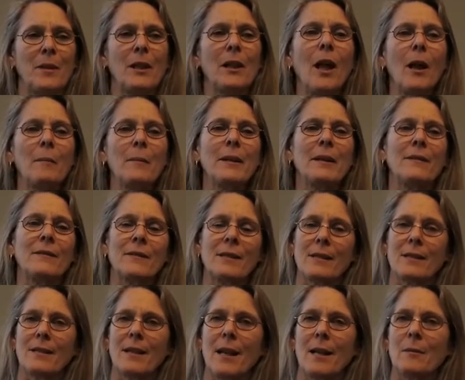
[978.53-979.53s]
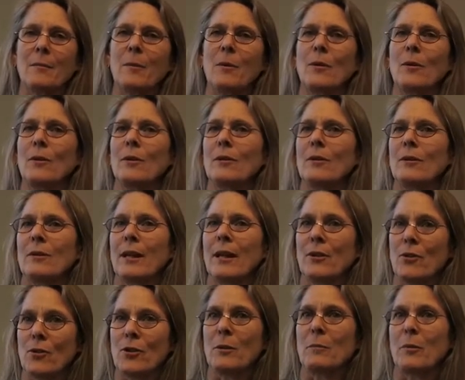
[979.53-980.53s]
climate of sustainable
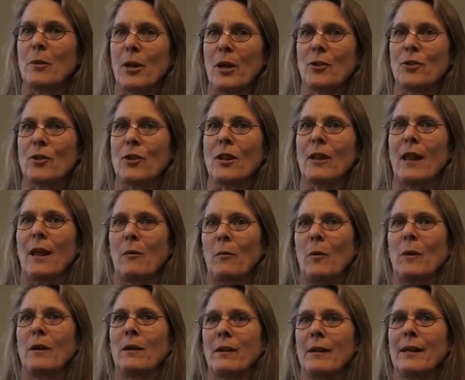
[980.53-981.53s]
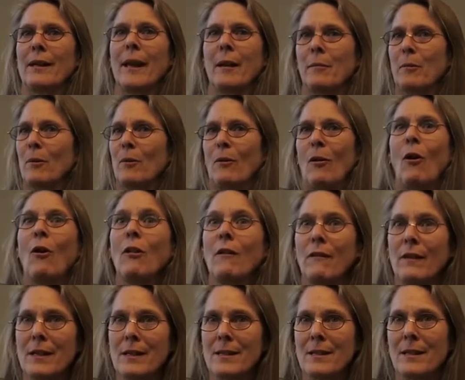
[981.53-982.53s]
energy production that will enable all
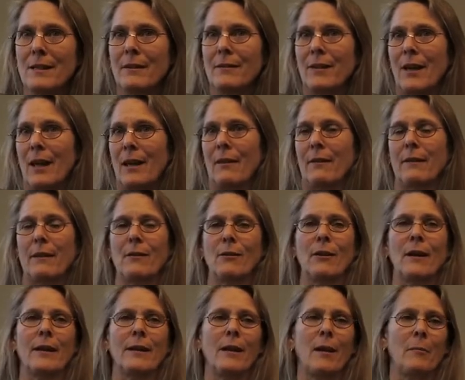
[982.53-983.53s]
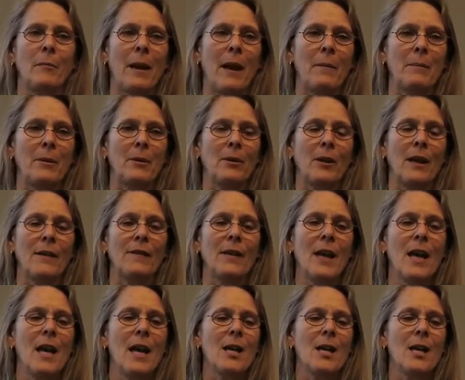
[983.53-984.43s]
of us to live a healthier and happier life.